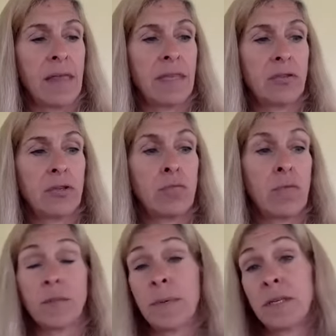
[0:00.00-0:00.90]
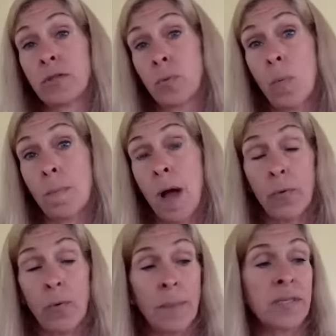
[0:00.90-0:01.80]
these 2 recipes to my
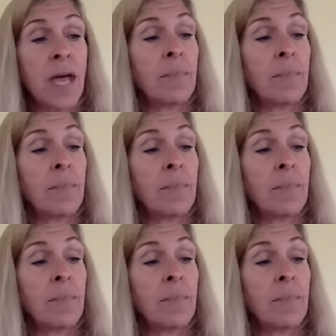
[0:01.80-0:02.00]
website,